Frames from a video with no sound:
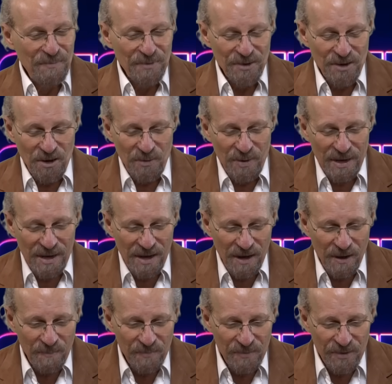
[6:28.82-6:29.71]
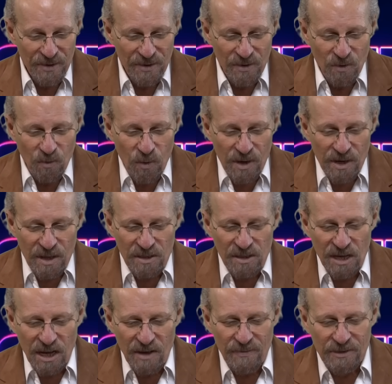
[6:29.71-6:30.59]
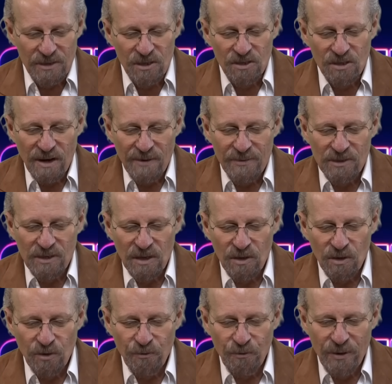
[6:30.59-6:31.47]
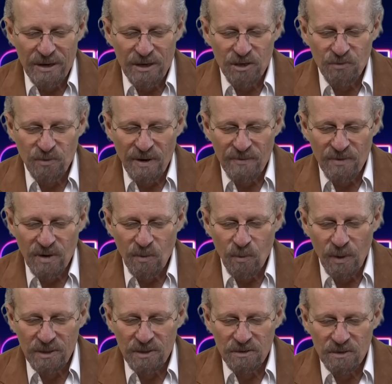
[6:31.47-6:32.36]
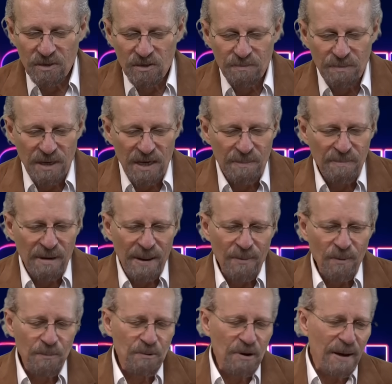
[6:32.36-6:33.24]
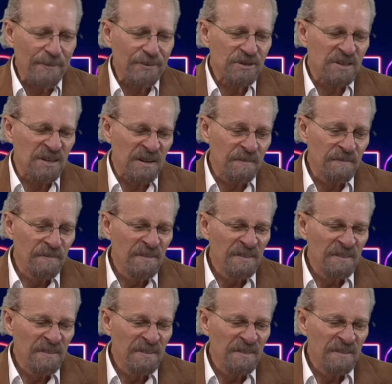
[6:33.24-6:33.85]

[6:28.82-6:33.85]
Here we go. What do you think of the discoveries at the Euphrates River, and what does this mean in Bible prophecy?